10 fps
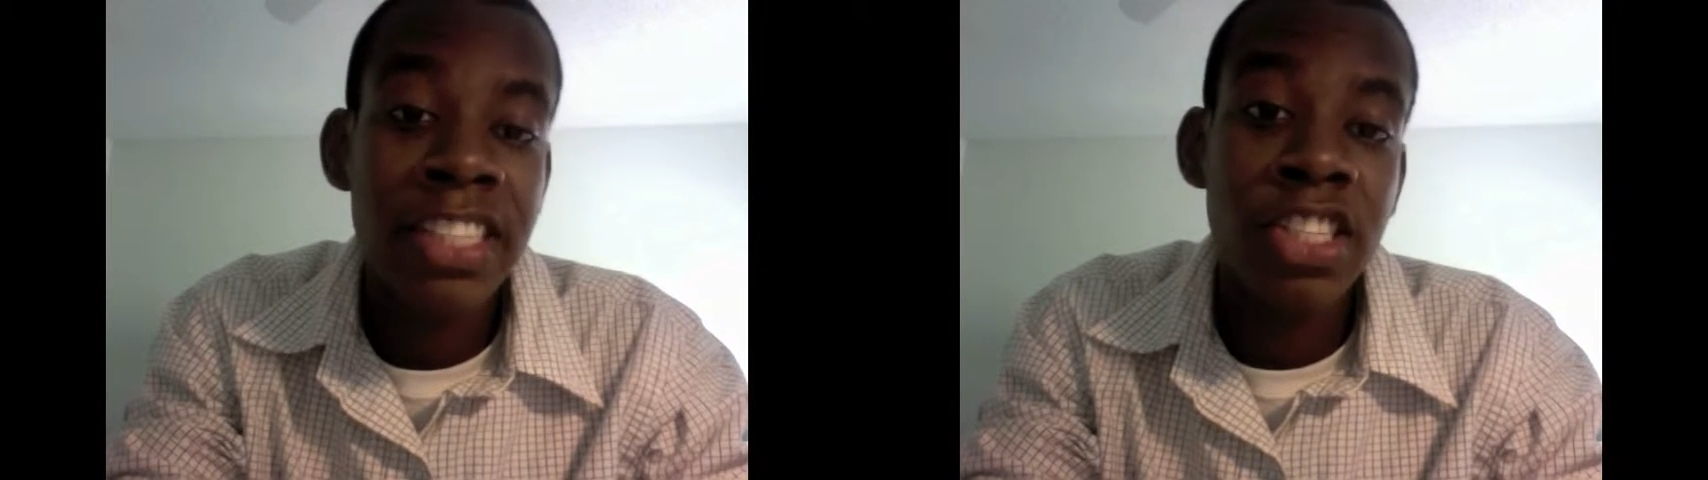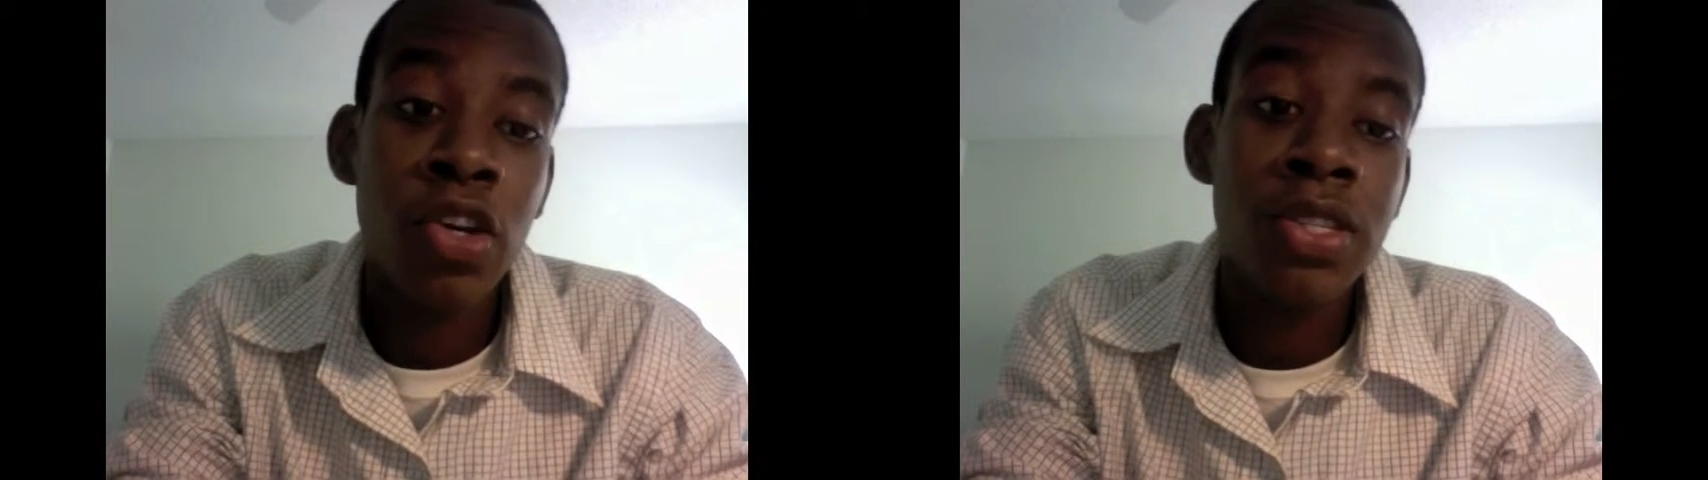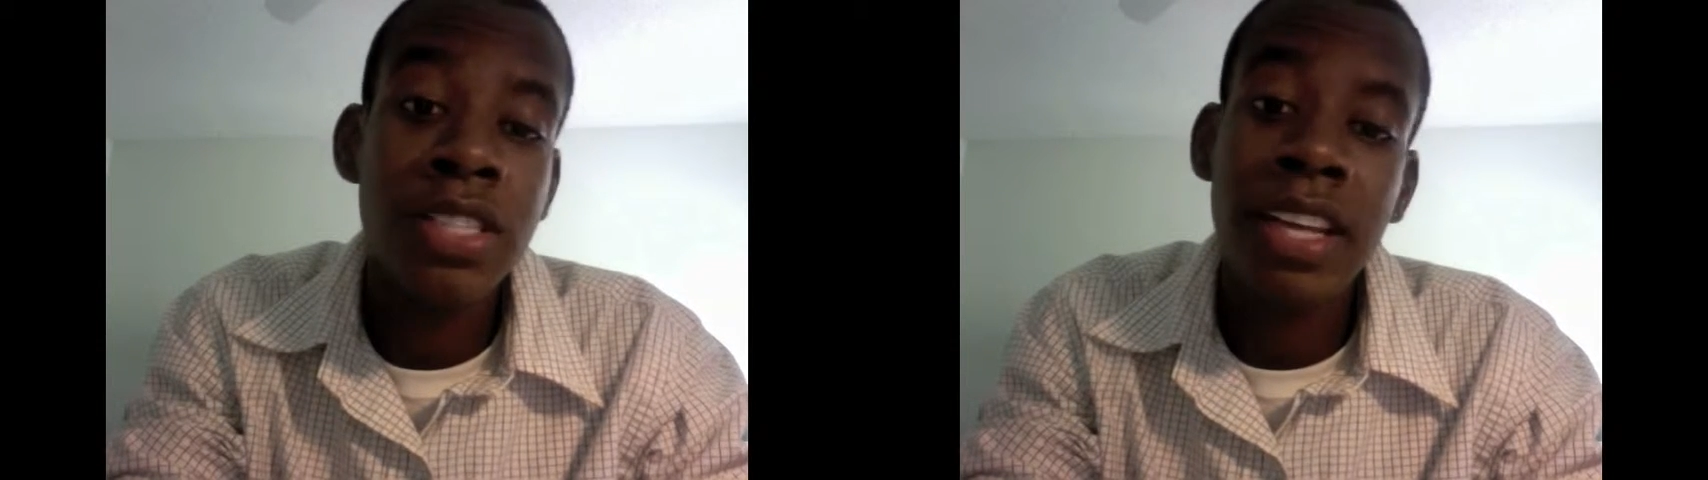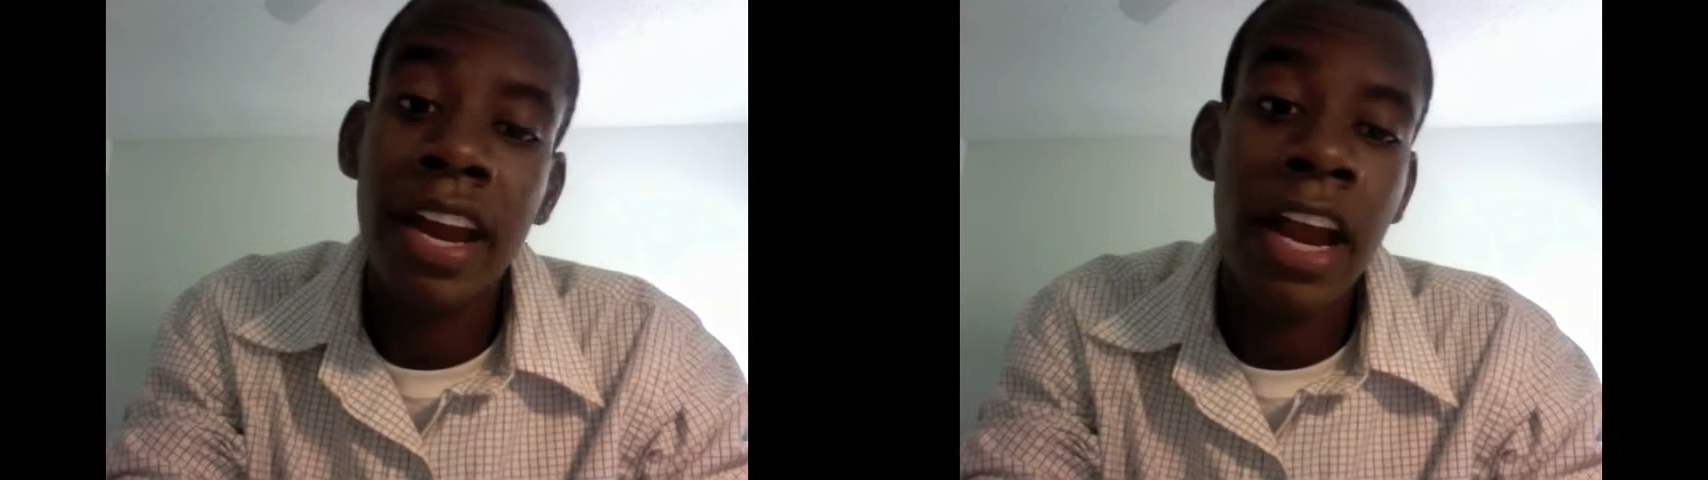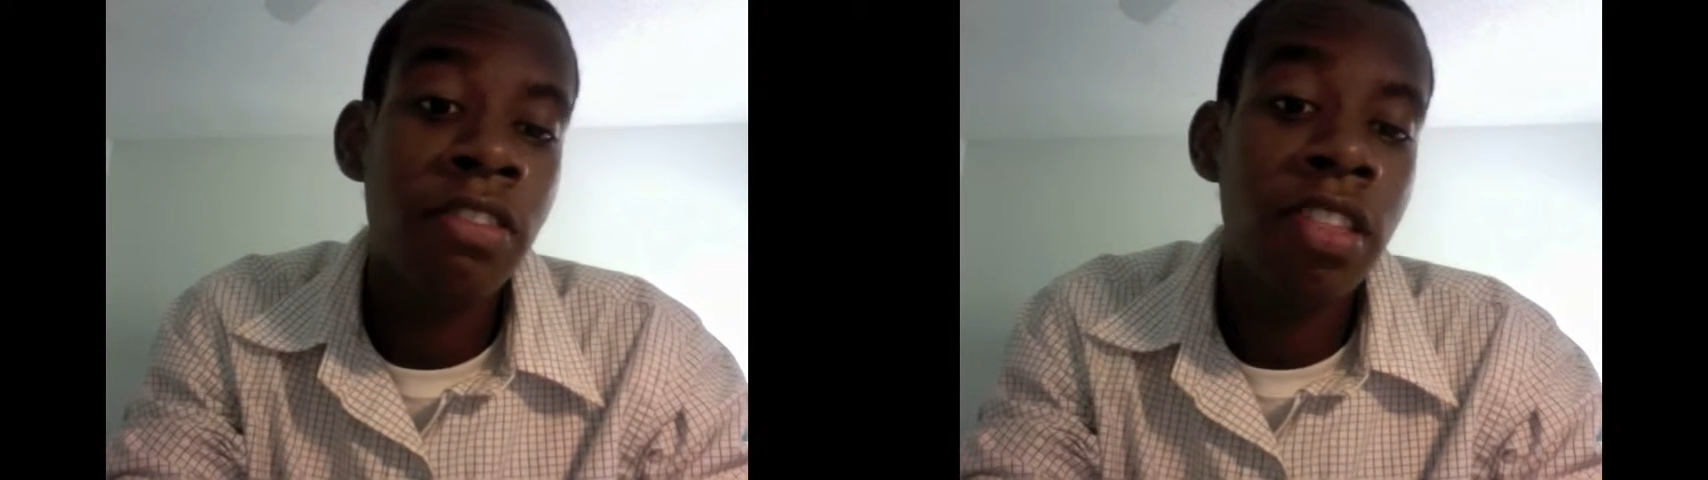time.
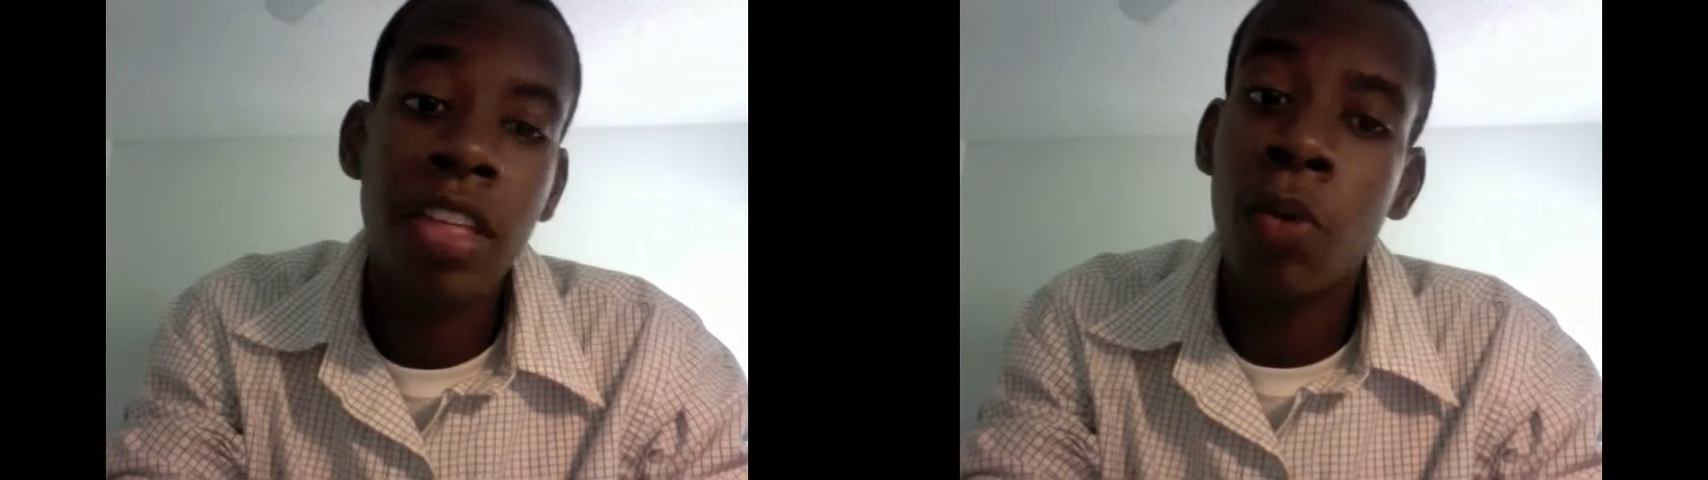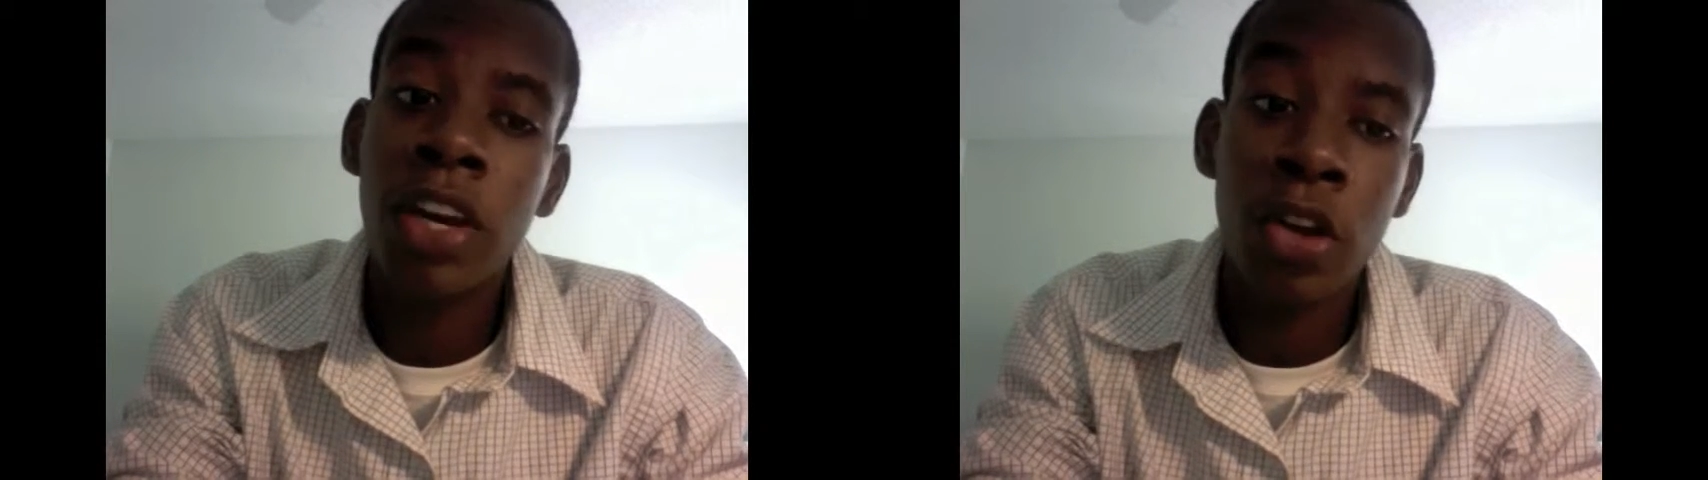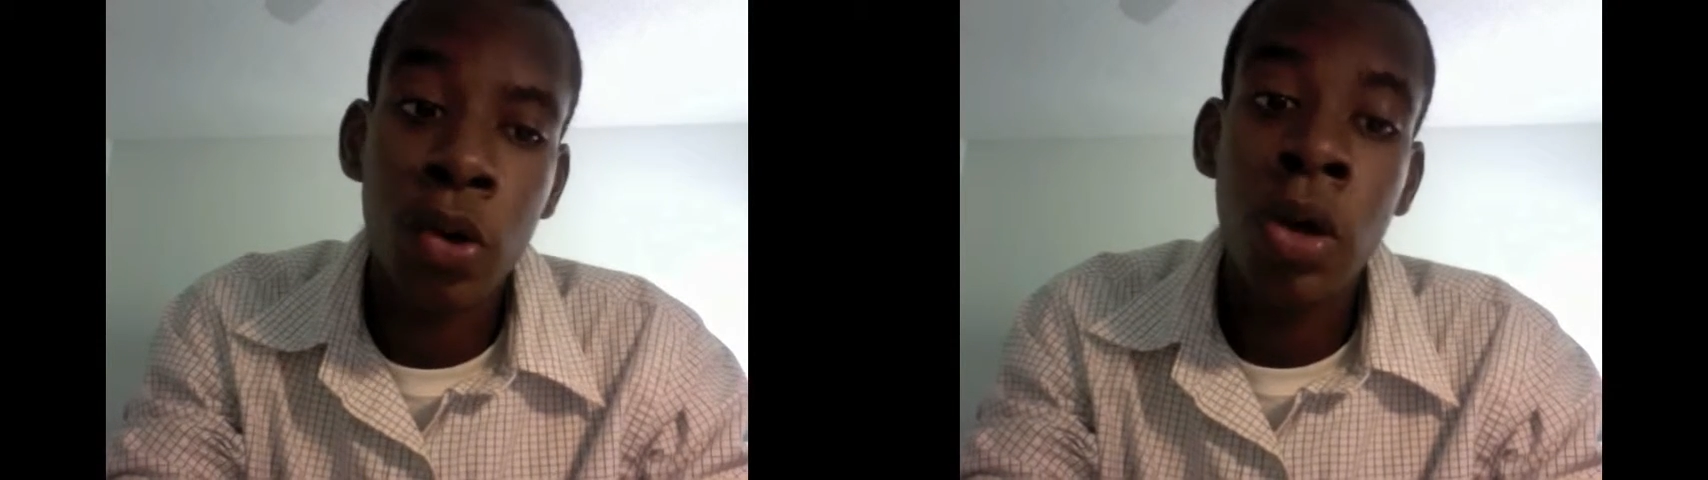Peace.